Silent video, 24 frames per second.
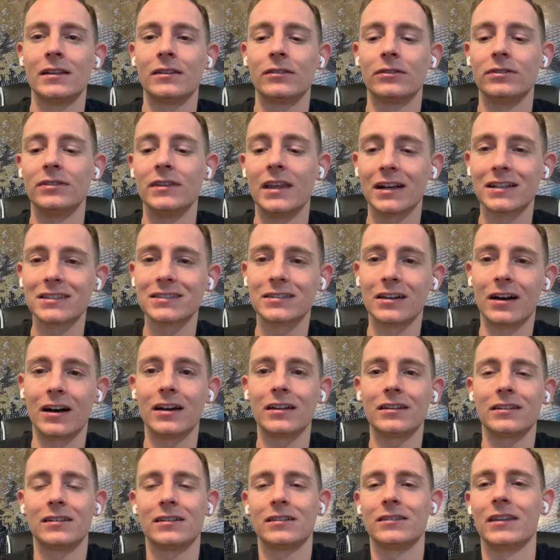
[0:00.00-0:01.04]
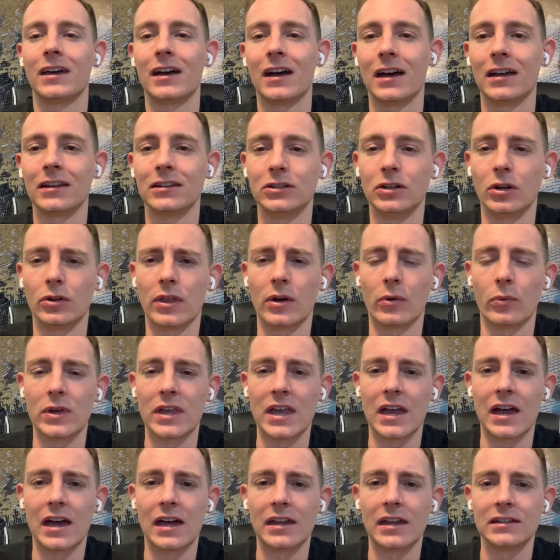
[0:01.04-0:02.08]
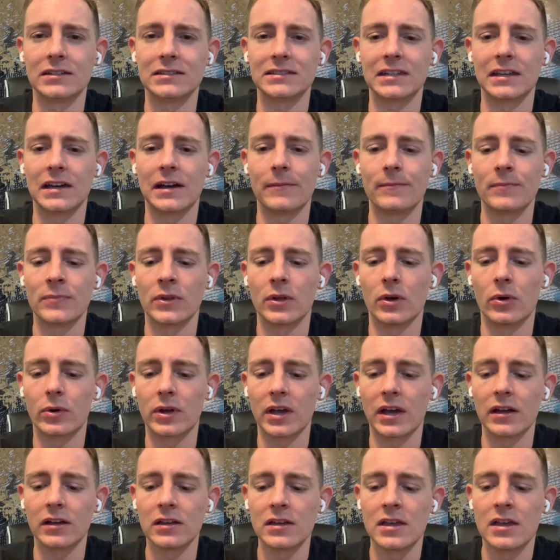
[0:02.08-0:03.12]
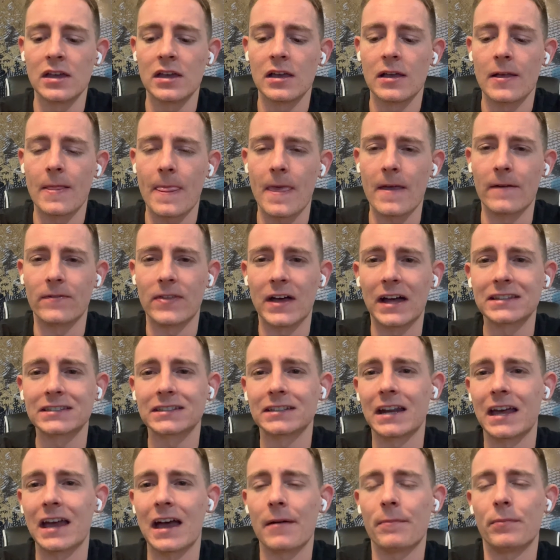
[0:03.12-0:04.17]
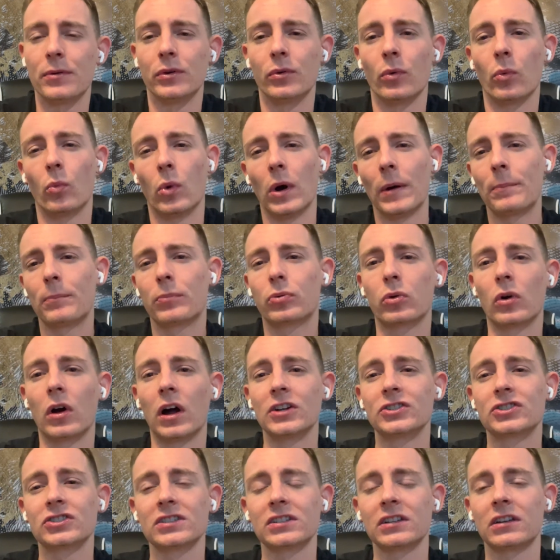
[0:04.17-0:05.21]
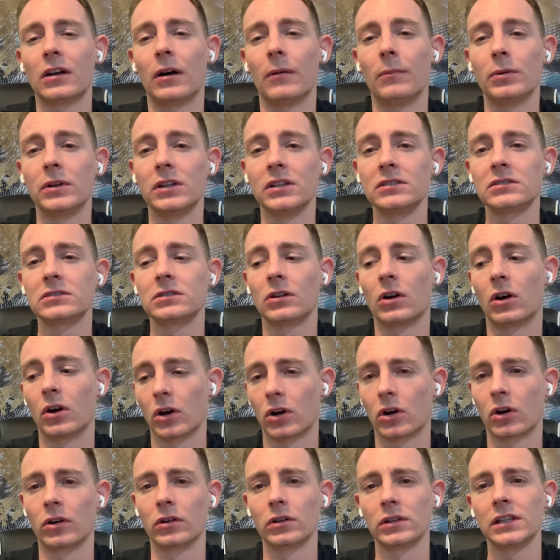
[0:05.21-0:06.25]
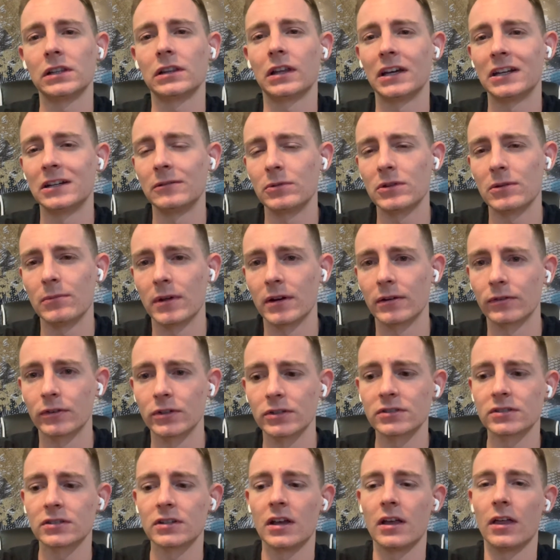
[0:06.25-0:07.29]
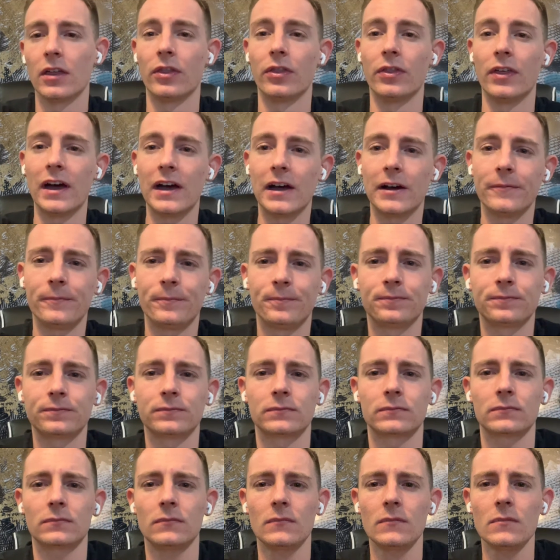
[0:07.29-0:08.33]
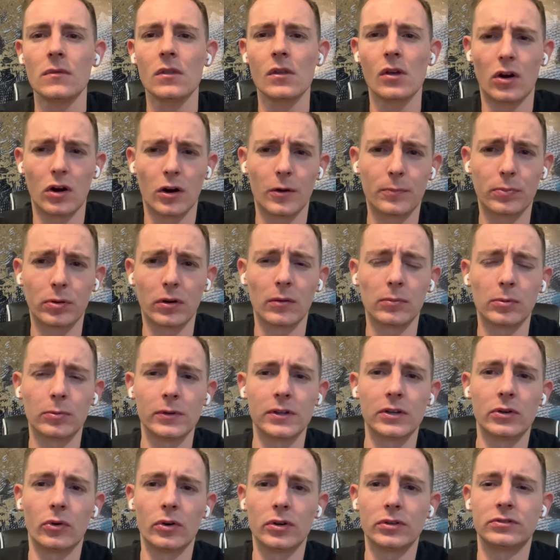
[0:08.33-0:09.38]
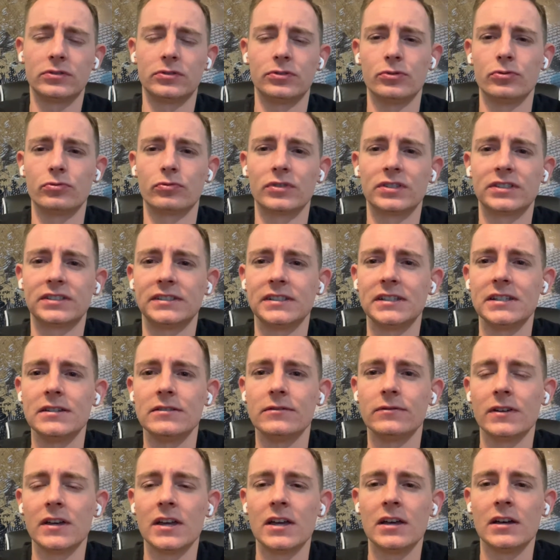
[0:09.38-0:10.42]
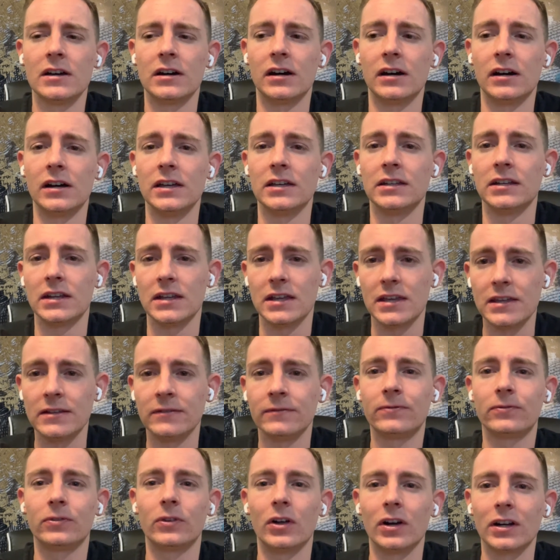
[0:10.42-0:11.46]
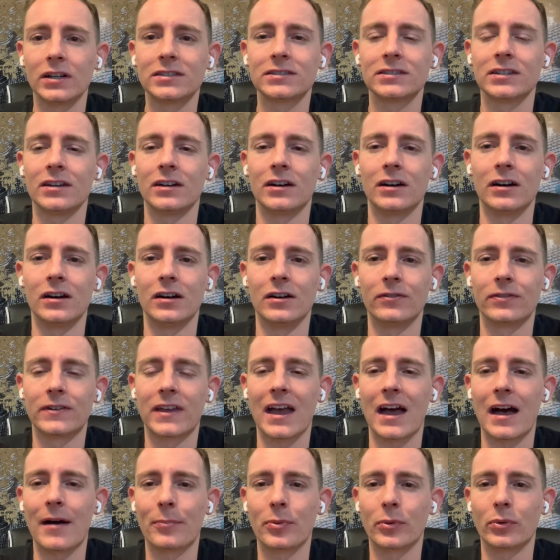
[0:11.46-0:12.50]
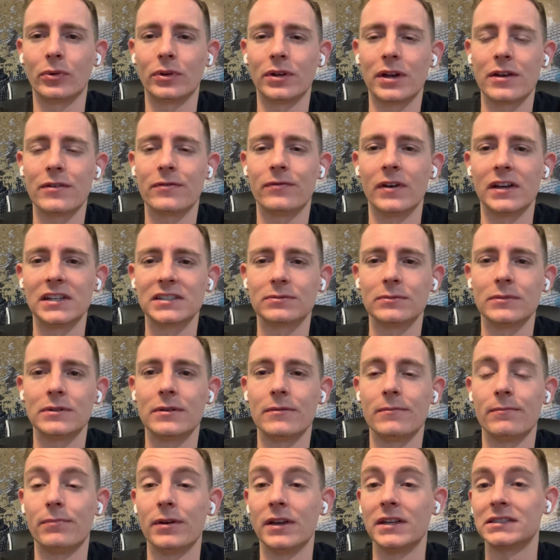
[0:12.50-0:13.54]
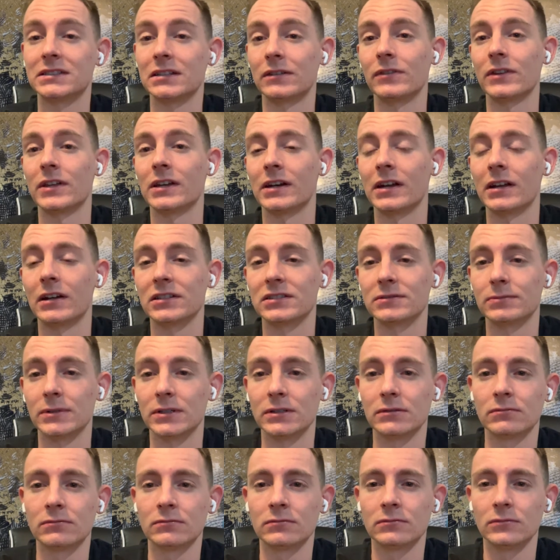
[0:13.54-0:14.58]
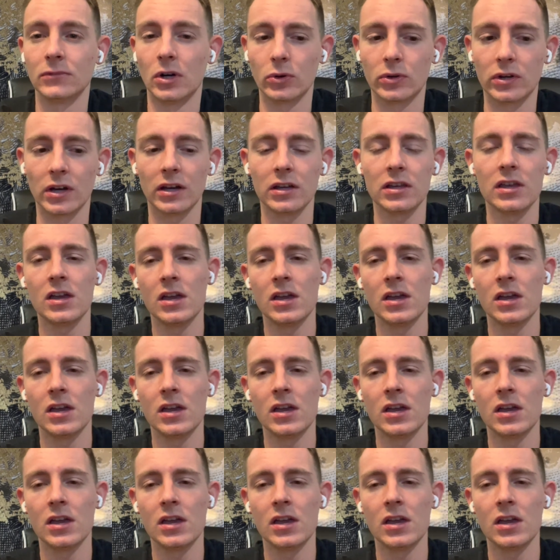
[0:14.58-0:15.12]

Next thought that that we had is that, okay, if that's going to happen, what projects and companies are currently lined up in the metaverse that are probably going to receive an influx of capital and investment based off of that announcement? Okay,